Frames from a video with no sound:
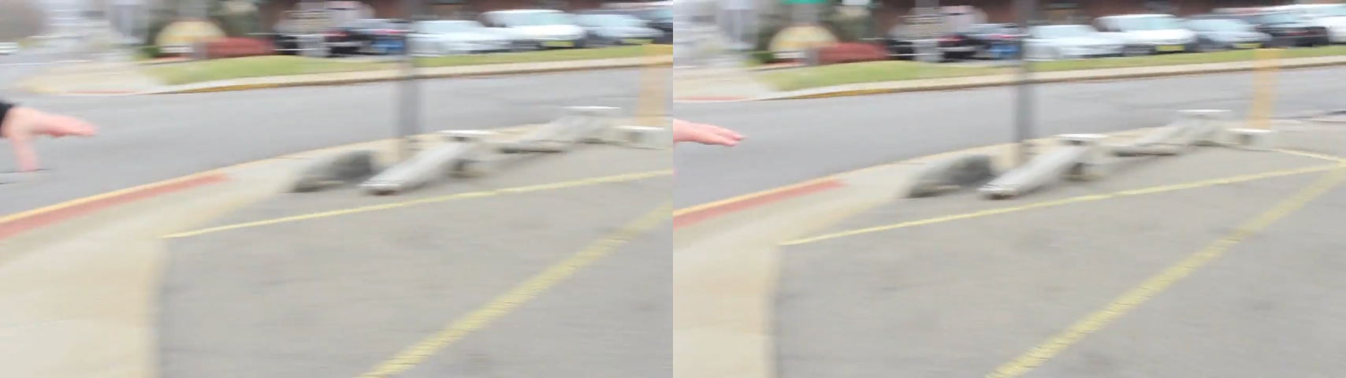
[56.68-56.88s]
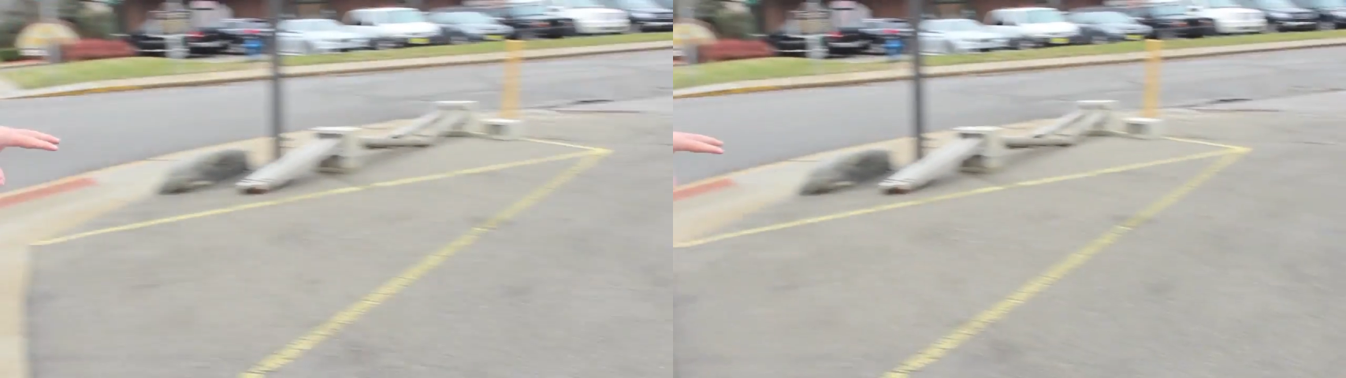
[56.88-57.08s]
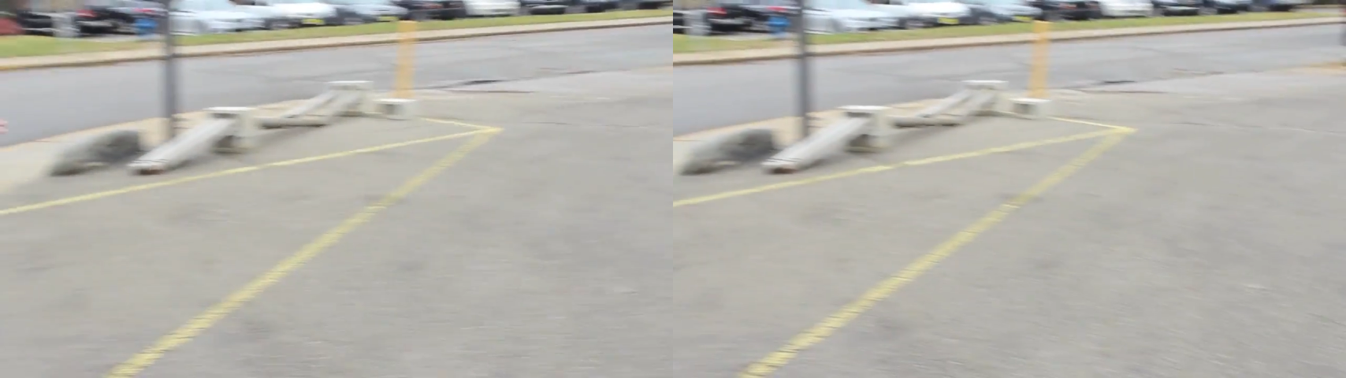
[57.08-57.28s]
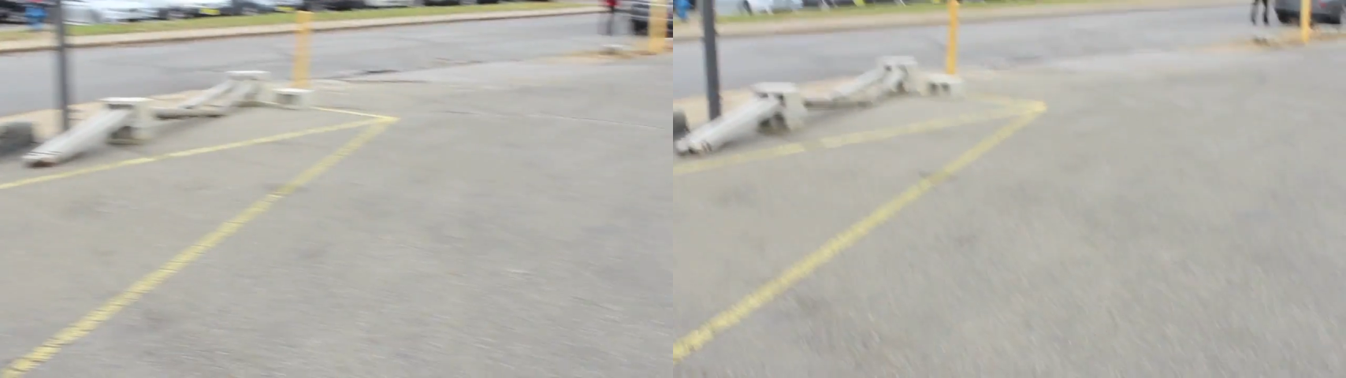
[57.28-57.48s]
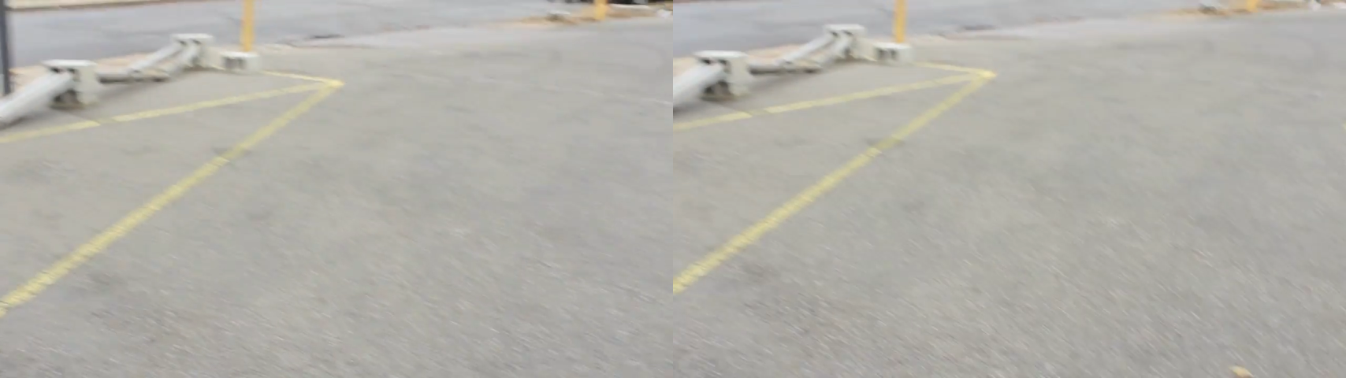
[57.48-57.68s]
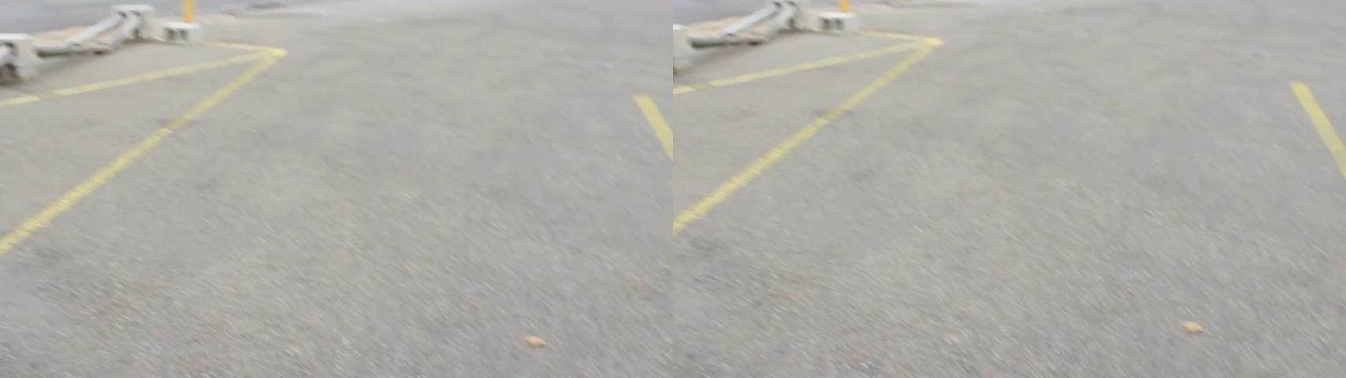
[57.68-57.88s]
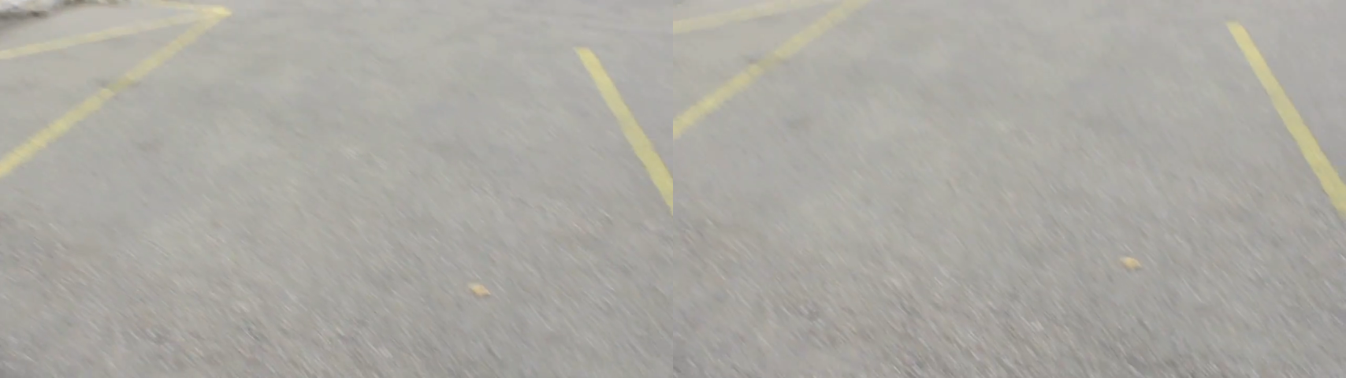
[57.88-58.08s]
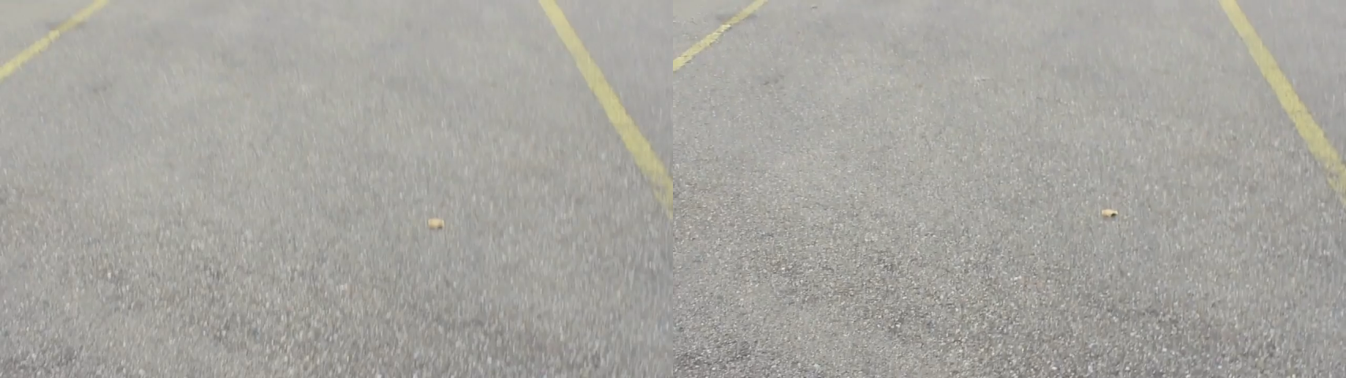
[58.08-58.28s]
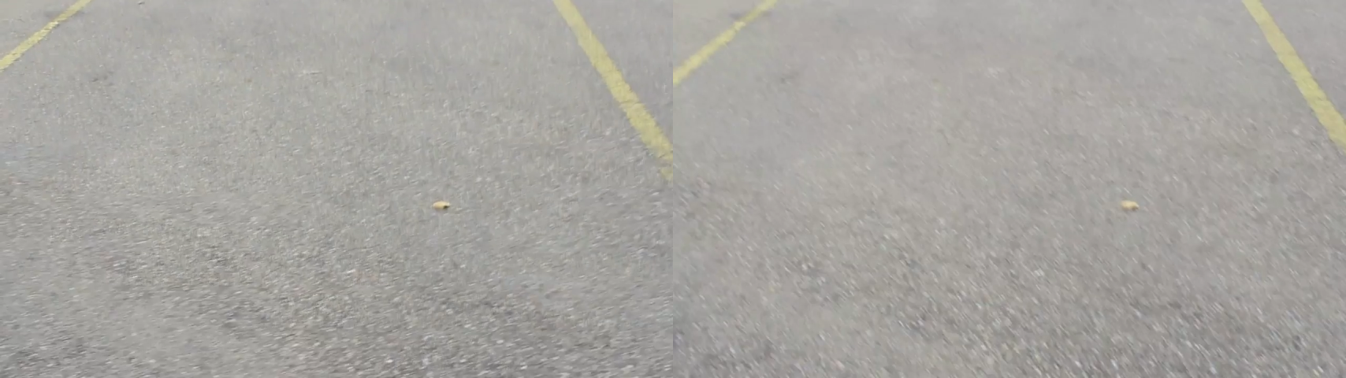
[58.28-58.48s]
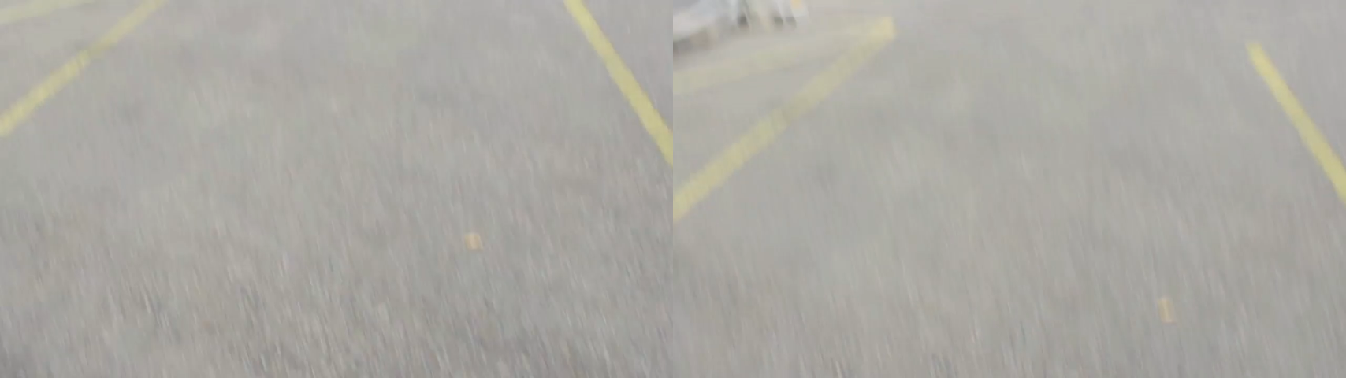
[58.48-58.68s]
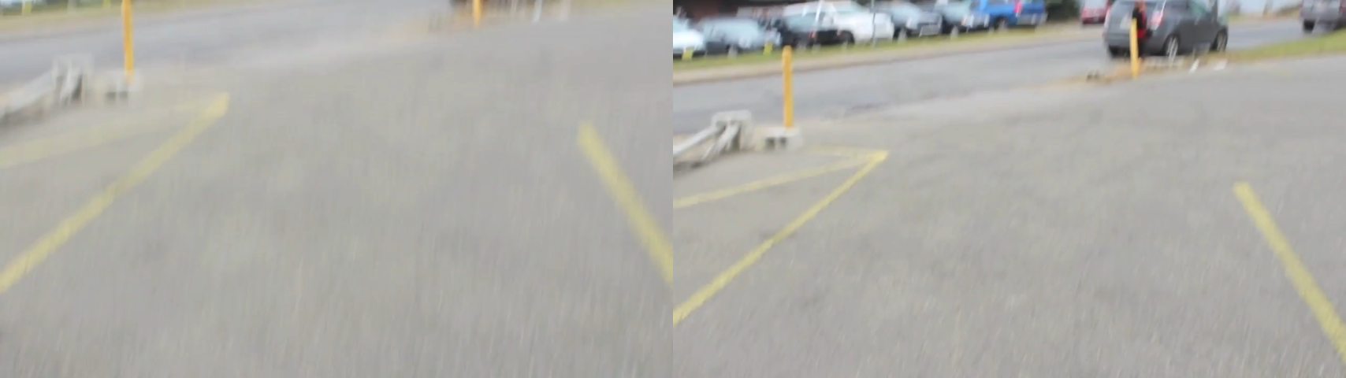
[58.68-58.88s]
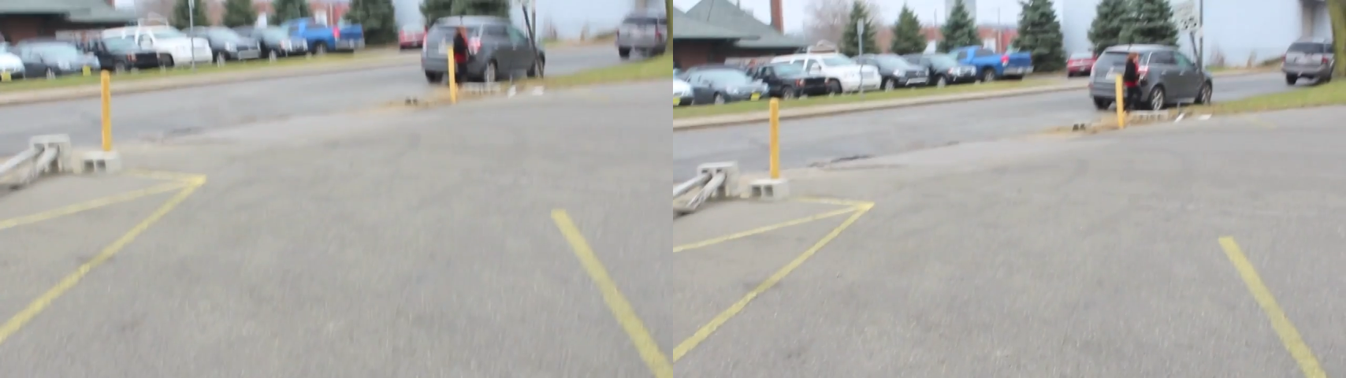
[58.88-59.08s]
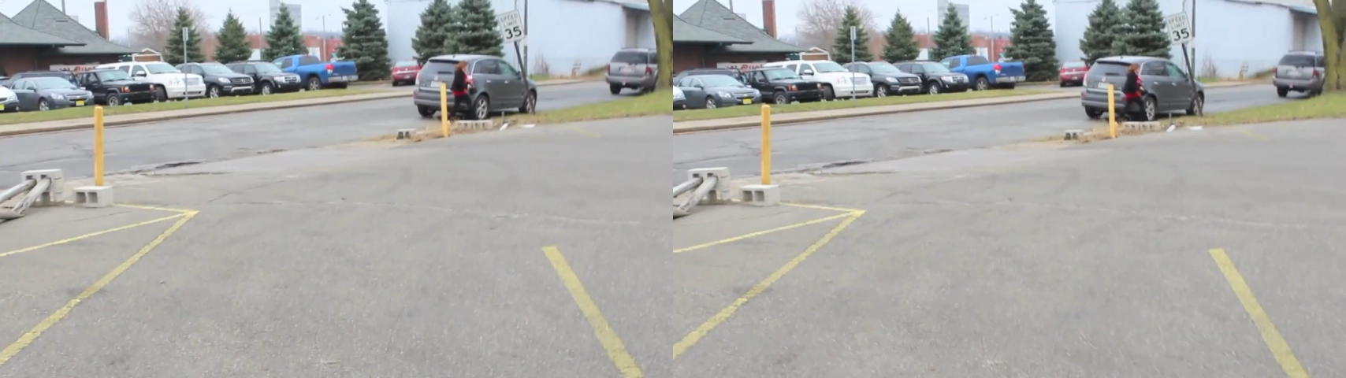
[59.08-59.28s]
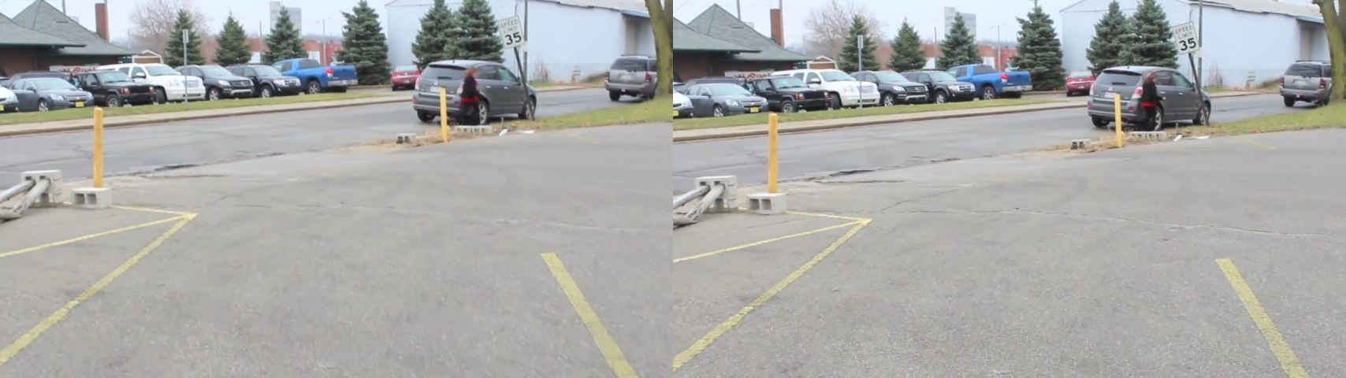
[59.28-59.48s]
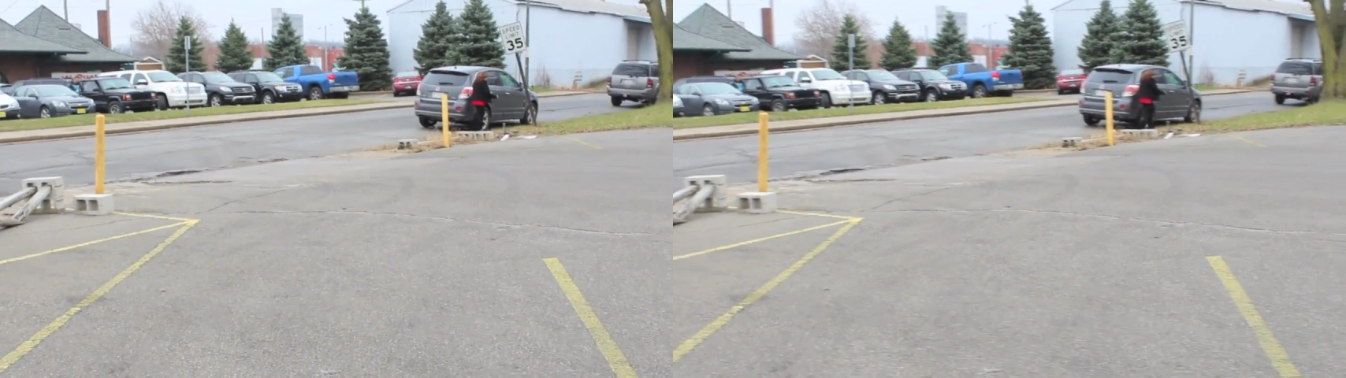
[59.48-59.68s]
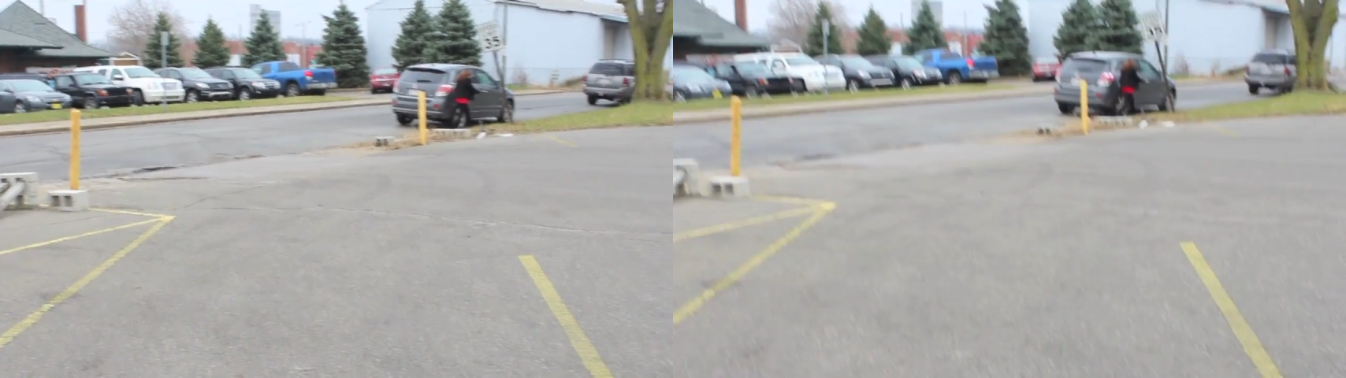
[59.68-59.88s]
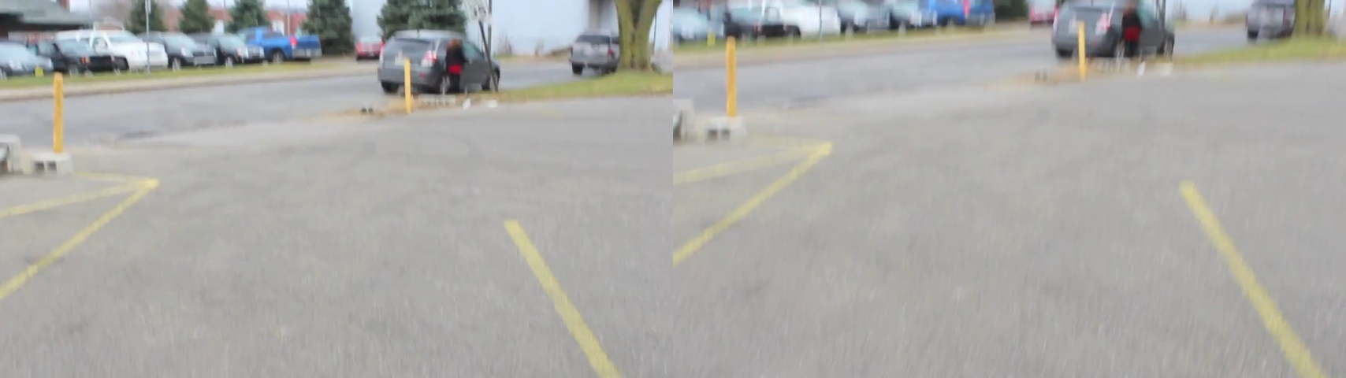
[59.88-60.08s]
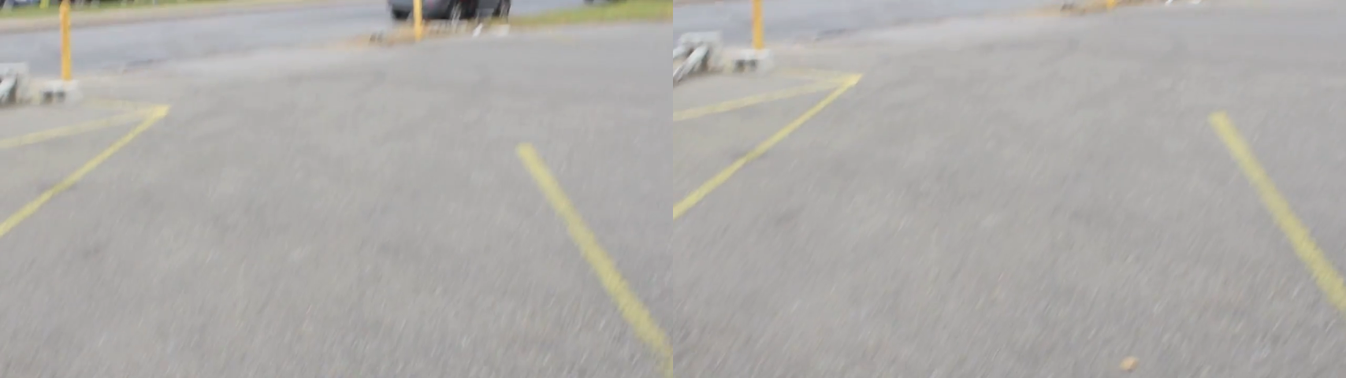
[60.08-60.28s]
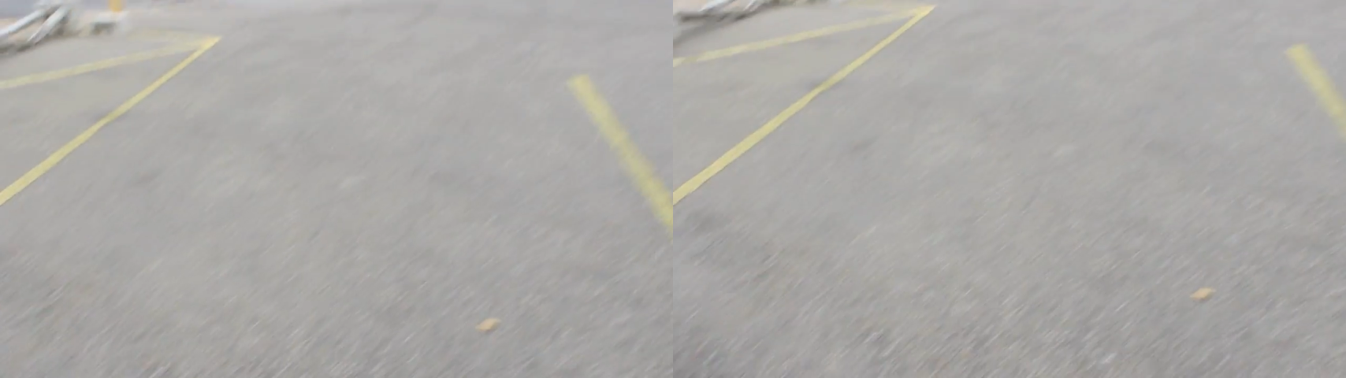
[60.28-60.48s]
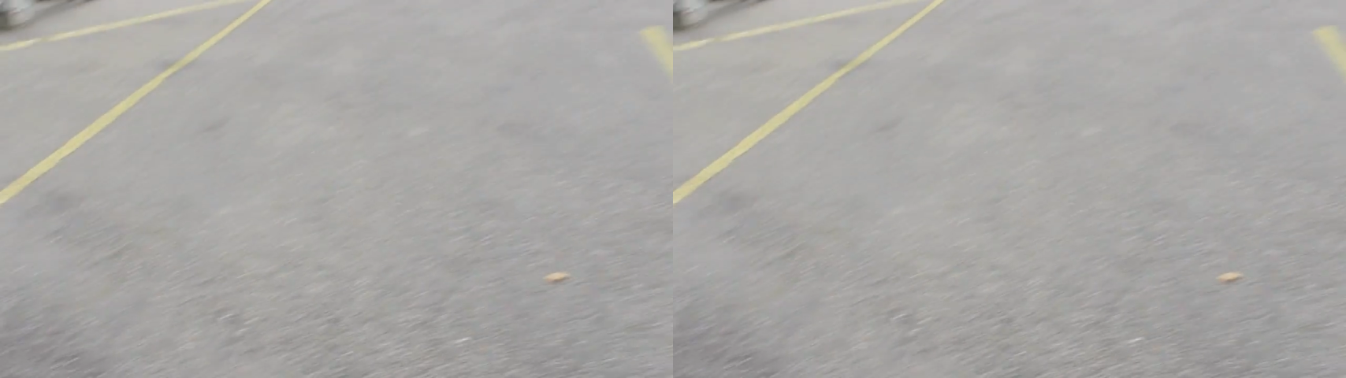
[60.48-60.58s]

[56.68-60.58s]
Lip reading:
No face is visible, so there are no lips to read.